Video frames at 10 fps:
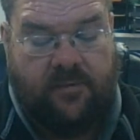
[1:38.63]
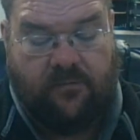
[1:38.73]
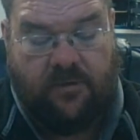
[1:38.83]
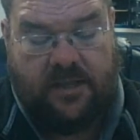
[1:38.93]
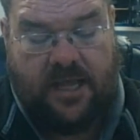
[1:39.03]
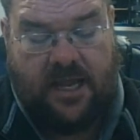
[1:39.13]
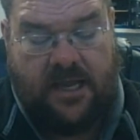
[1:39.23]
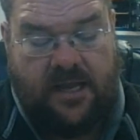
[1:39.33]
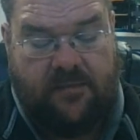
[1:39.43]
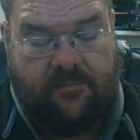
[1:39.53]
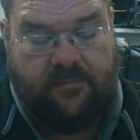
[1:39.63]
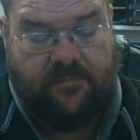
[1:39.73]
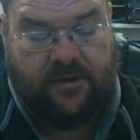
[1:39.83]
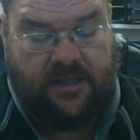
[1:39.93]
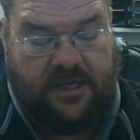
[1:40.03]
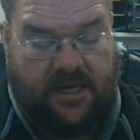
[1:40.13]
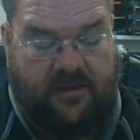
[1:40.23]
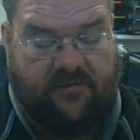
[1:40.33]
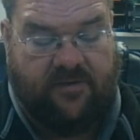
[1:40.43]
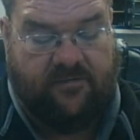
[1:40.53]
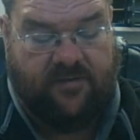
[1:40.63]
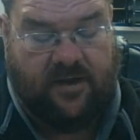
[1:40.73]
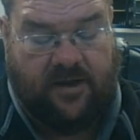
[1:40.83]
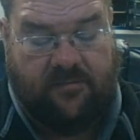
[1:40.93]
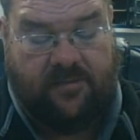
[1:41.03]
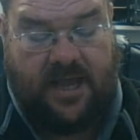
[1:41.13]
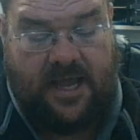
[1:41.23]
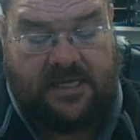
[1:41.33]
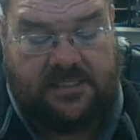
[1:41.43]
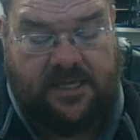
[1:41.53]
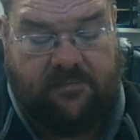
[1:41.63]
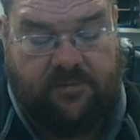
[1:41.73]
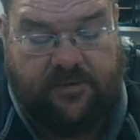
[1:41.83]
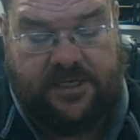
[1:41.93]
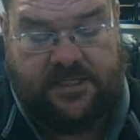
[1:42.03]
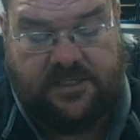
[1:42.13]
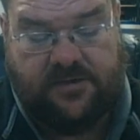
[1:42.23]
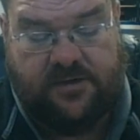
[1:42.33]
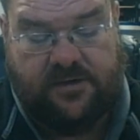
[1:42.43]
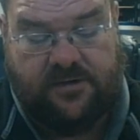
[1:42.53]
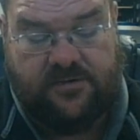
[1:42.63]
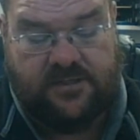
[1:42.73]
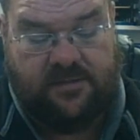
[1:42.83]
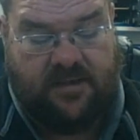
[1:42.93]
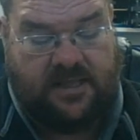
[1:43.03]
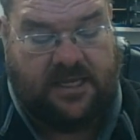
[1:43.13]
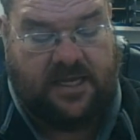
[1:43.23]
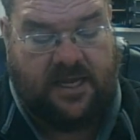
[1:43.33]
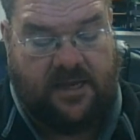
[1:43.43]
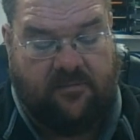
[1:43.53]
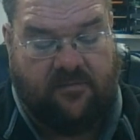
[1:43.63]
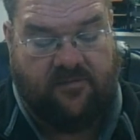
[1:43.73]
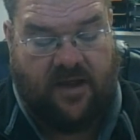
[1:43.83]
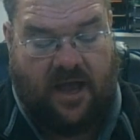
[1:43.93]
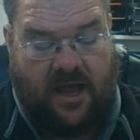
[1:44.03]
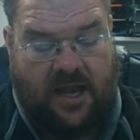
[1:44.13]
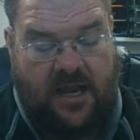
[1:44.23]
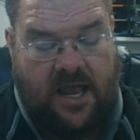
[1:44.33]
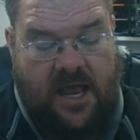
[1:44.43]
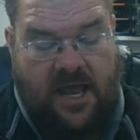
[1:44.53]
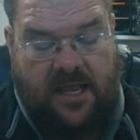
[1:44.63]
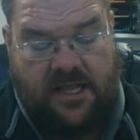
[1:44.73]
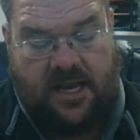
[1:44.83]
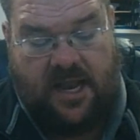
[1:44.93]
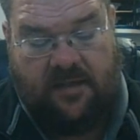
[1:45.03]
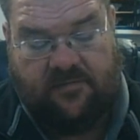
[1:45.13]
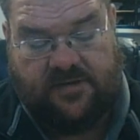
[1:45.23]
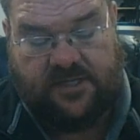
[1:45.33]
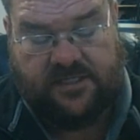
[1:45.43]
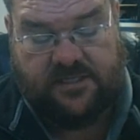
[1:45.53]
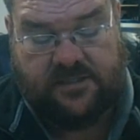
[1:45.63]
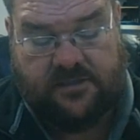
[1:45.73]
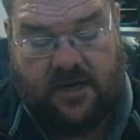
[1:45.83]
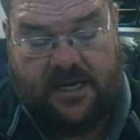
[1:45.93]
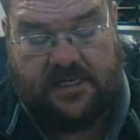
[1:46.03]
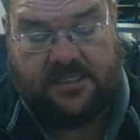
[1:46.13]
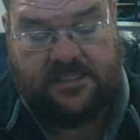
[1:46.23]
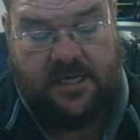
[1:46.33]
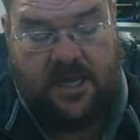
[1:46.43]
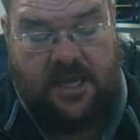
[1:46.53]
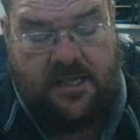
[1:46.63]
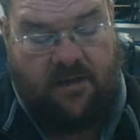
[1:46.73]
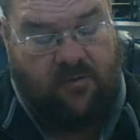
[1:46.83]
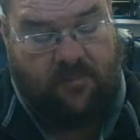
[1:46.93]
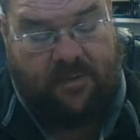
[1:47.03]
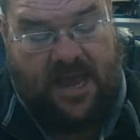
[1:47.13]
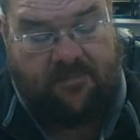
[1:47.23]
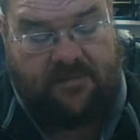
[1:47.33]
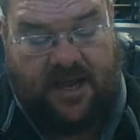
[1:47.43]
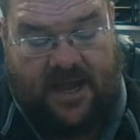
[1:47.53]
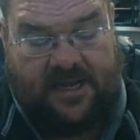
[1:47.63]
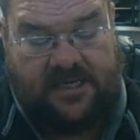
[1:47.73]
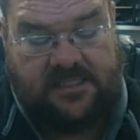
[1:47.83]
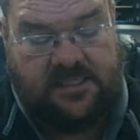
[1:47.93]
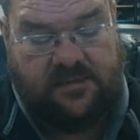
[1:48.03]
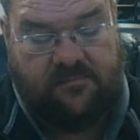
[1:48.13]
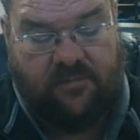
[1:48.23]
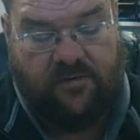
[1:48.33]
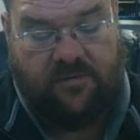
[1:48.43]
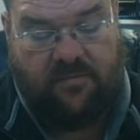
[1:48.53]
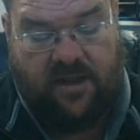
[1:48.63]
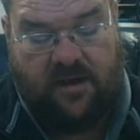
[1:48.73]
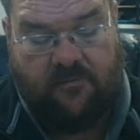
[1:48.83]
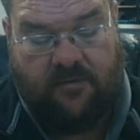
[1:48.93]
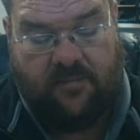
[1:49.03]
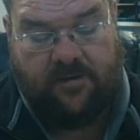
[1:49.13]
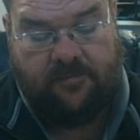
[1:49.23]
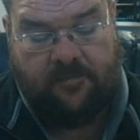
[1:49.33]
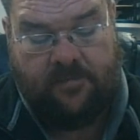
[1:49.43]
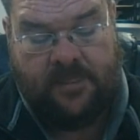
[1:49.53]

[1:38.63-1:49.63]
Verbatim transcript: But when they believed Philip as he preached good news about the kingdom of God in the name of Jesus Christ, they were baptized, both men and women.